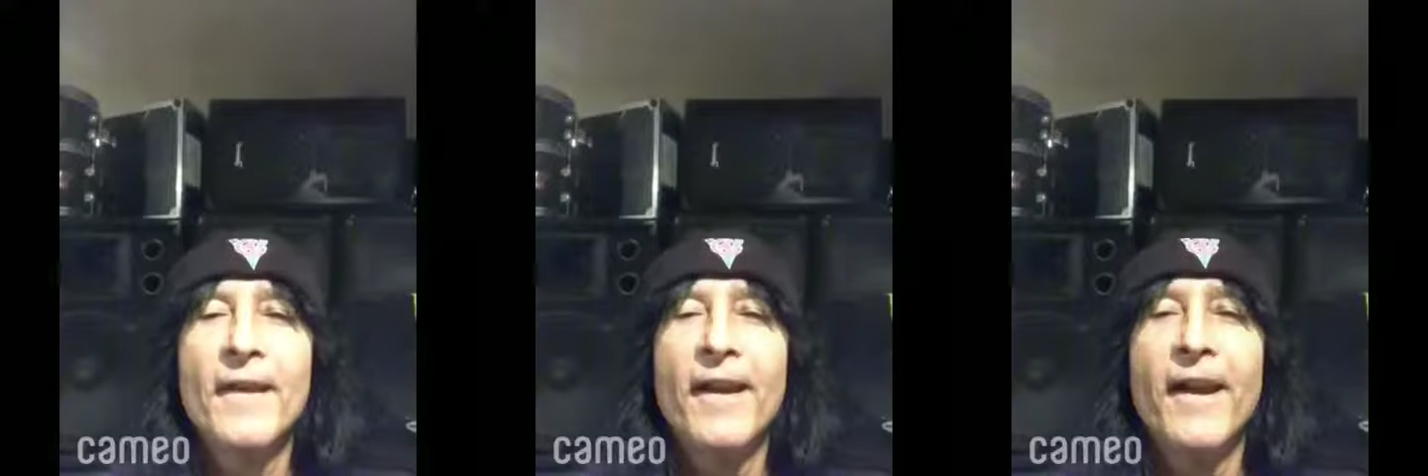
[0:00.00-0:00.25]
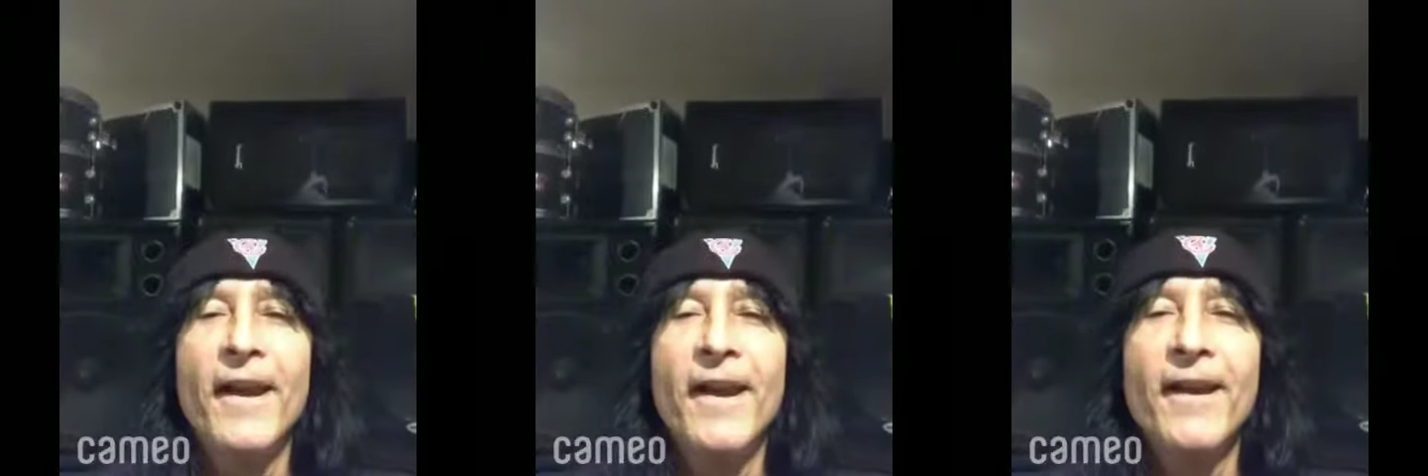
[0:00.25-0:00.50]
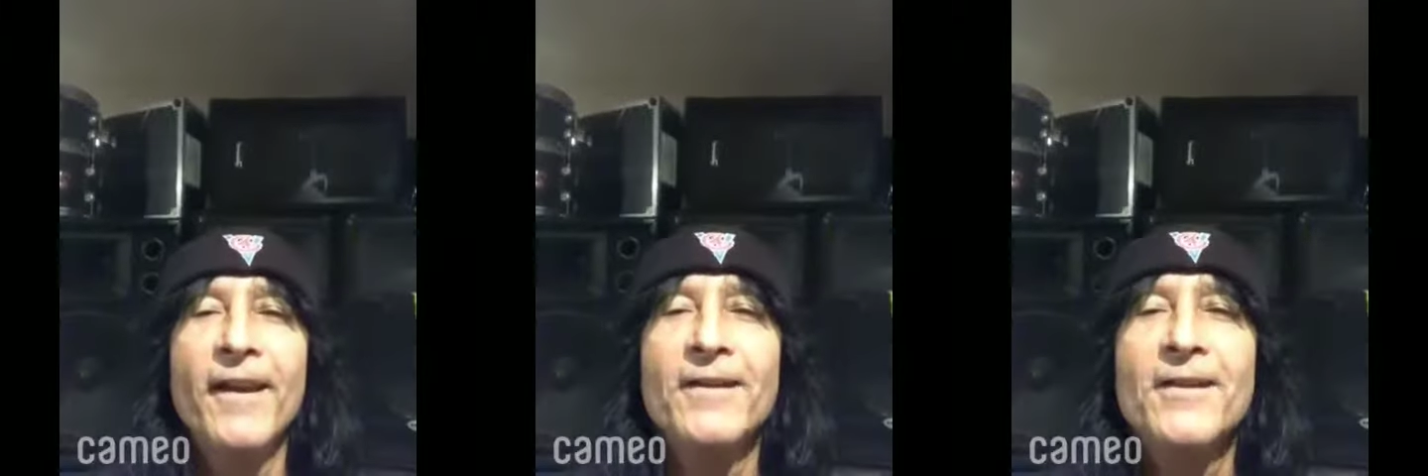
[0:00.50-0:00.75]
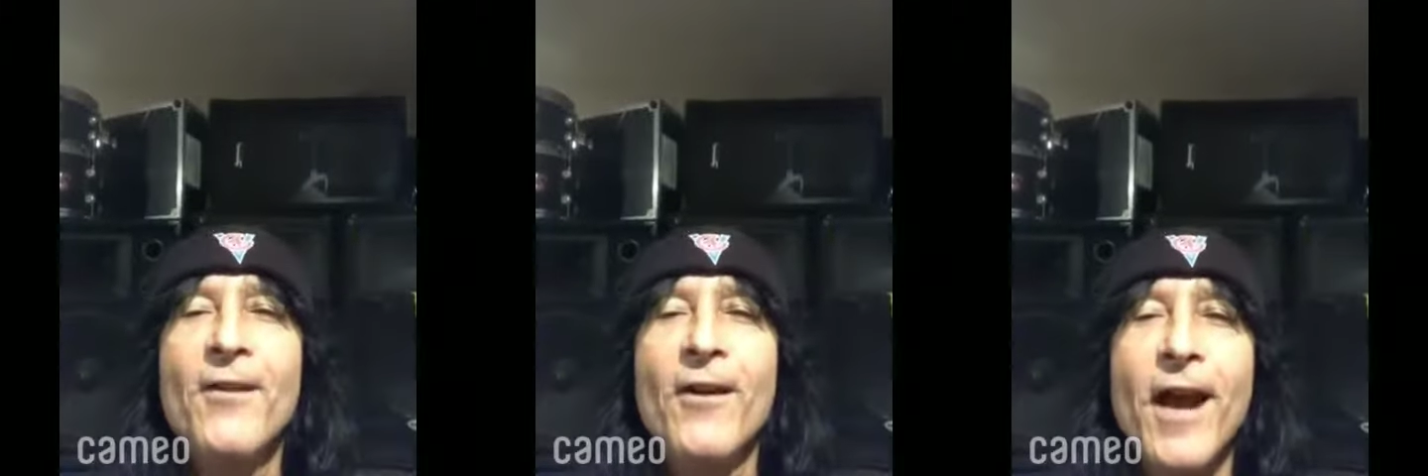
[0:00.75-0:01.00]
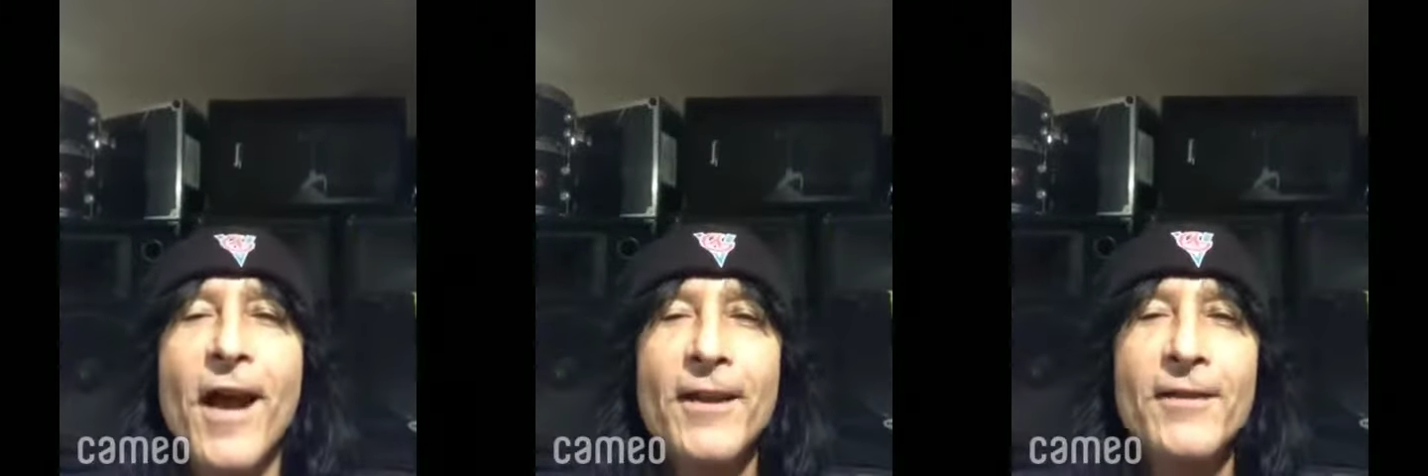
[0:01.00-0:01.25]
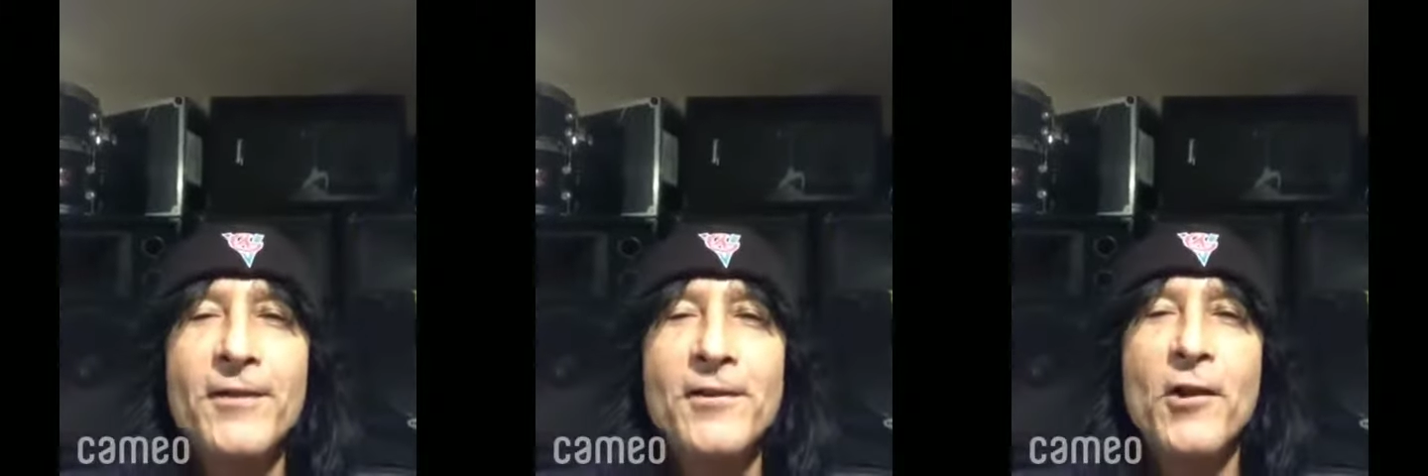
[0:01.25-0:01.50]
Hey, what's going on?
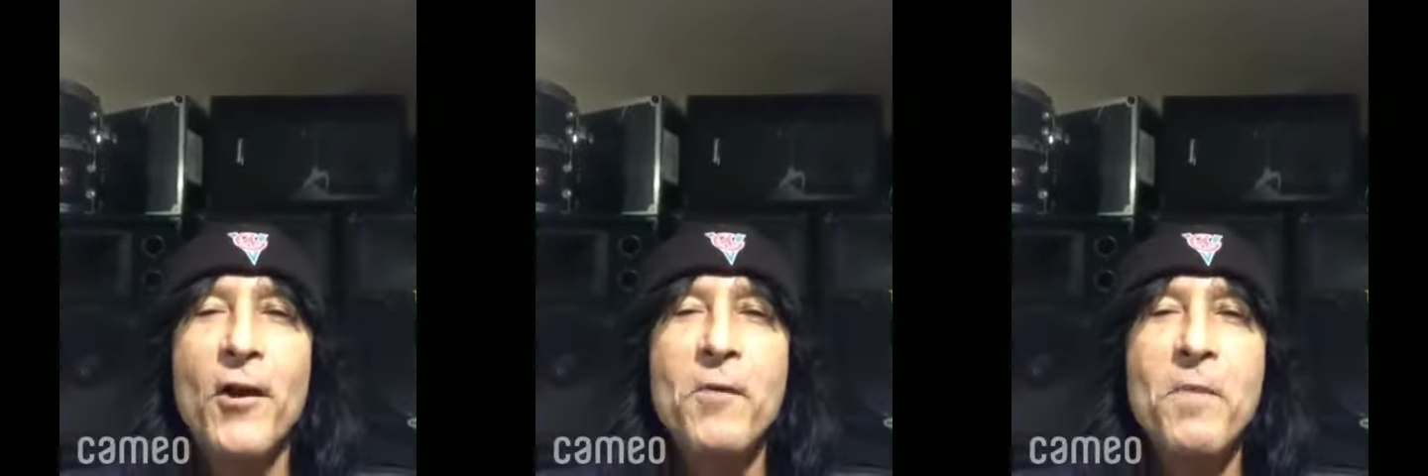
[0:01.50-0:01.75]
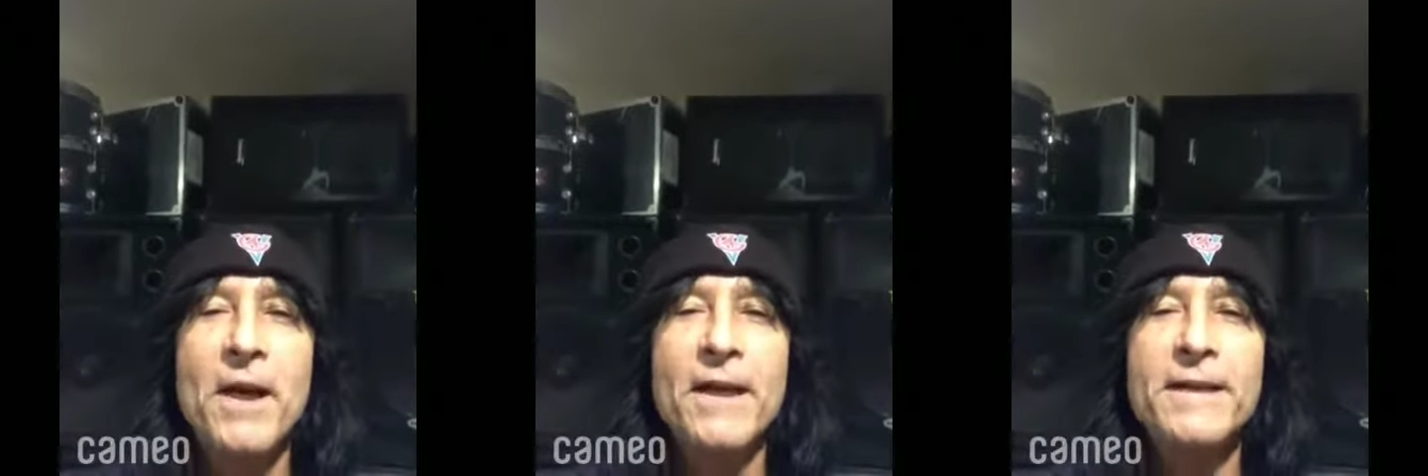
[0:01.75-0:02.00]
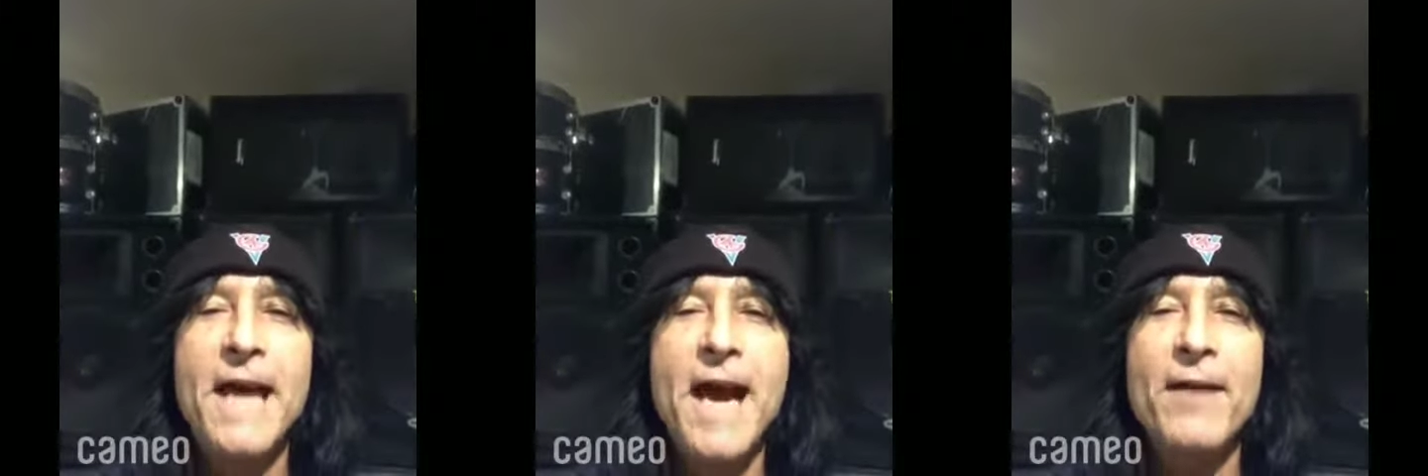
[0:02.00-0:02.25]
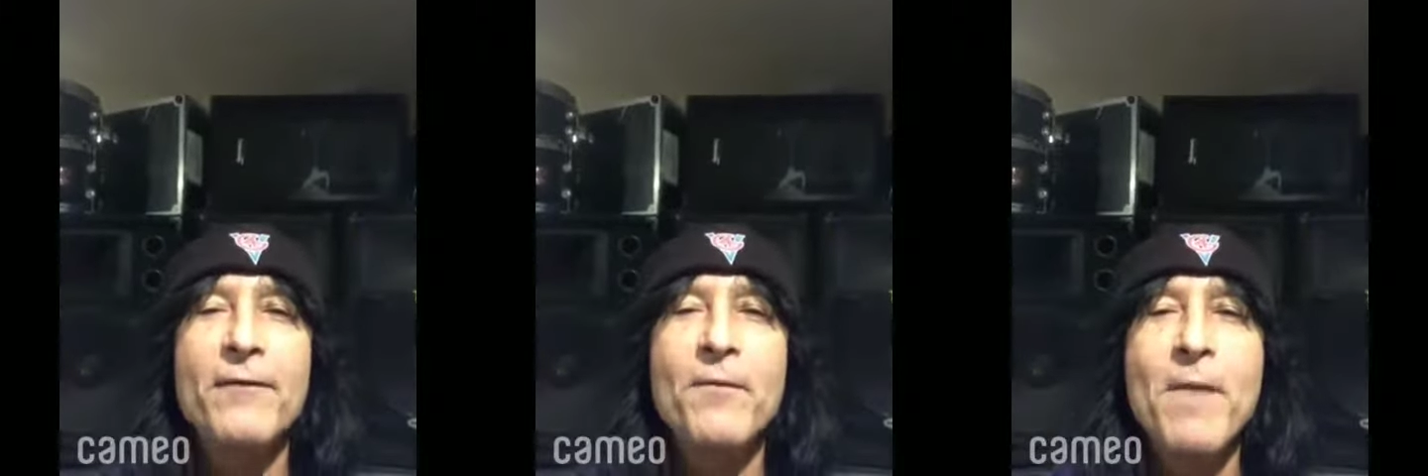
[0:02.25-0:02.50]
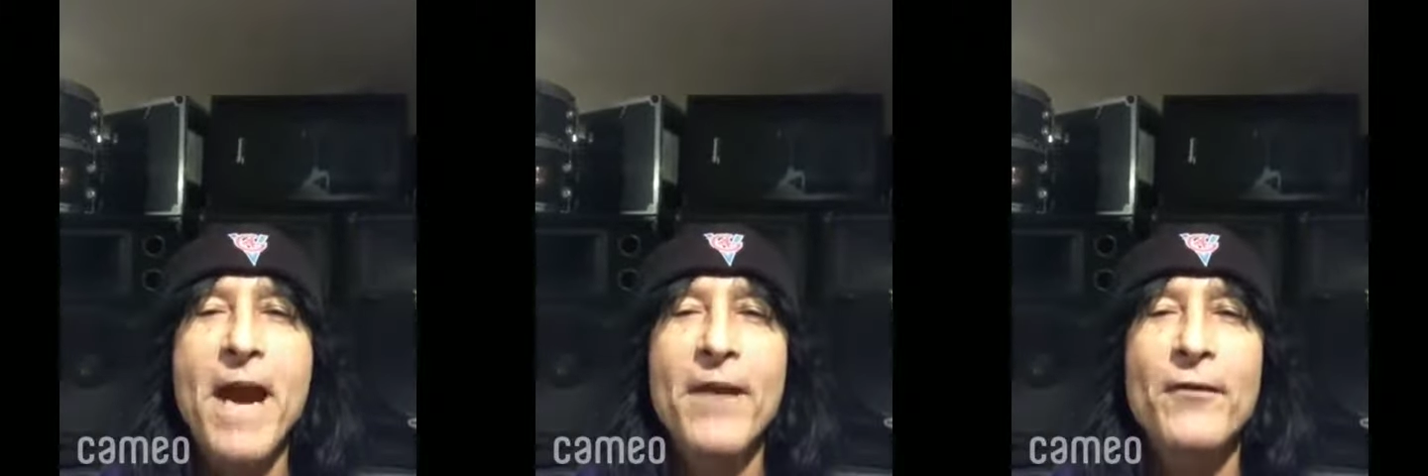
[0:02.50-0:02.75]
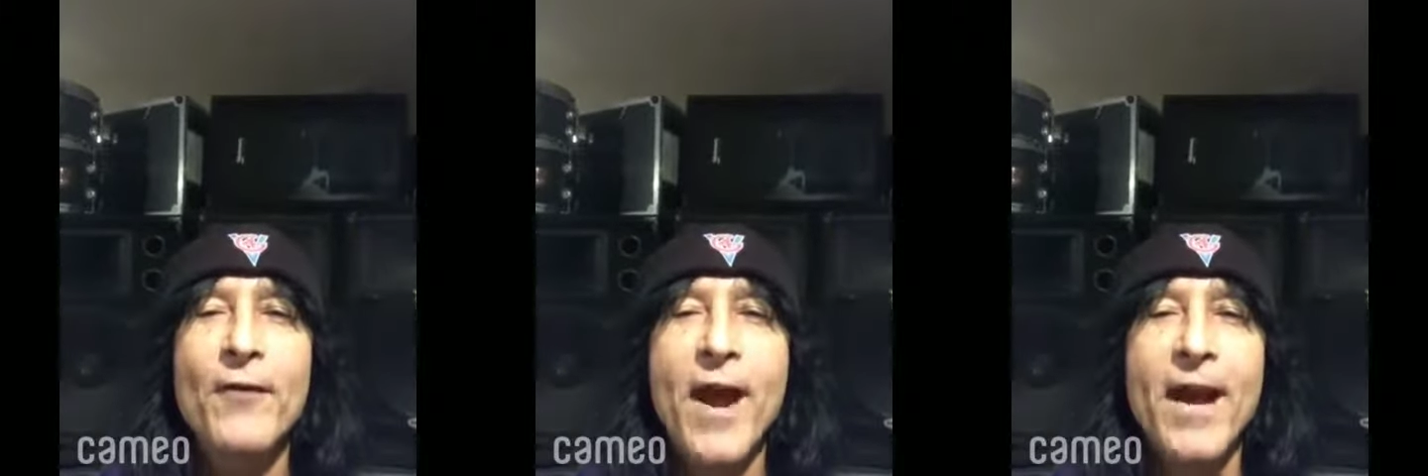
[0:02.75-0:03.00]
This is Joey Belladonna from
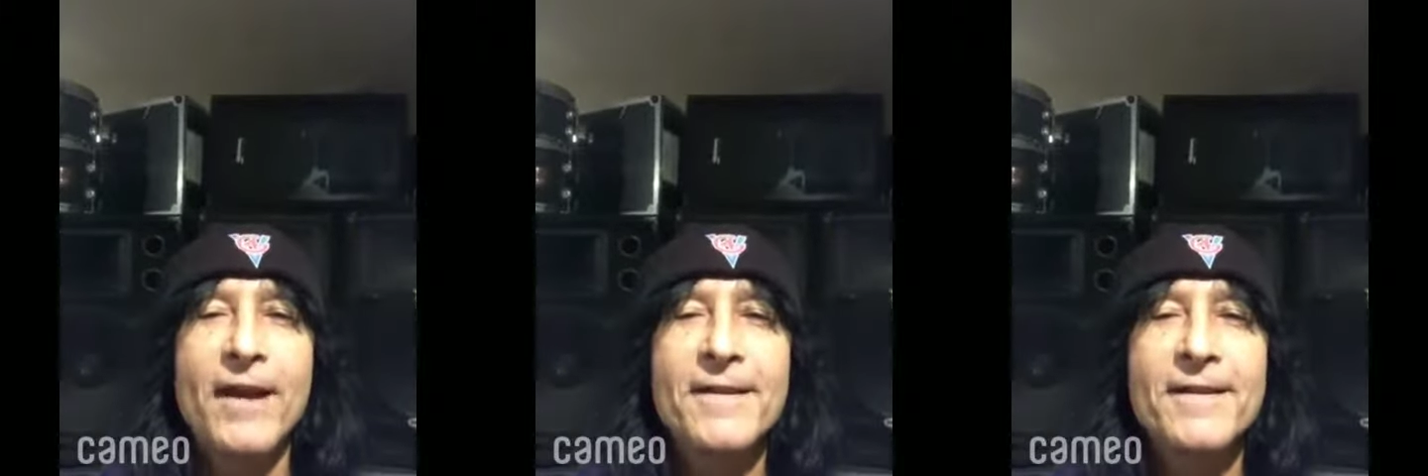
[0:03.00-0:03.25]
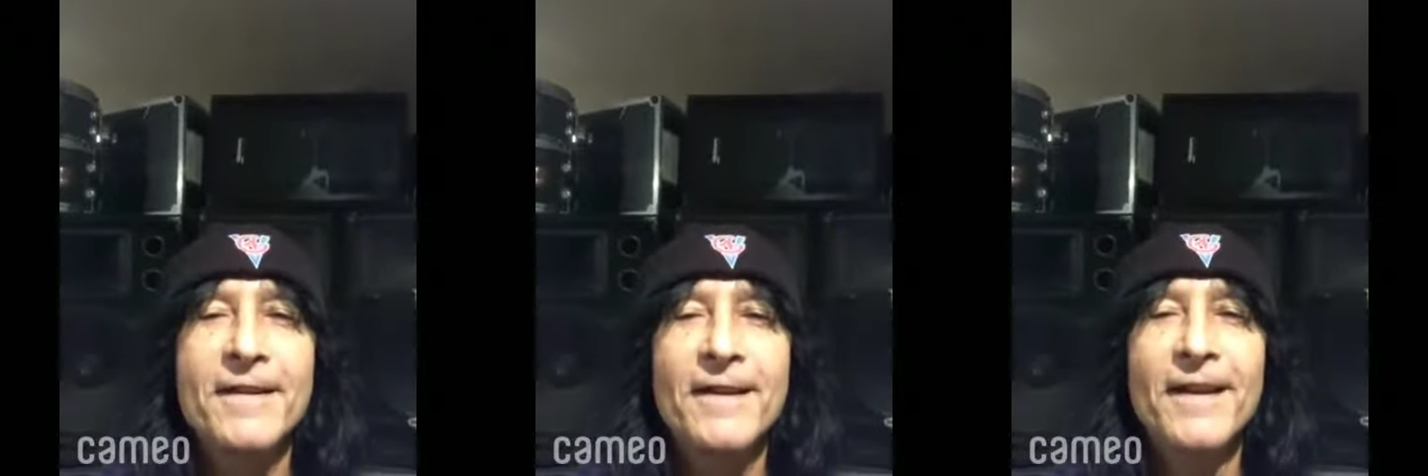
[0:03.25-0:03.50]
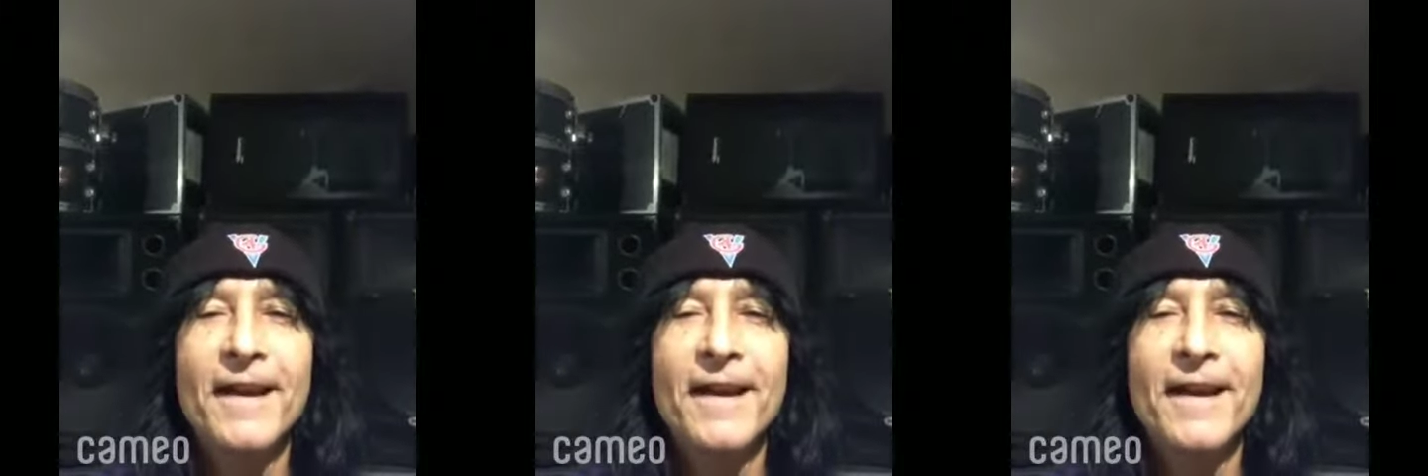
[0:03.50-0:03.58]
Anthrax.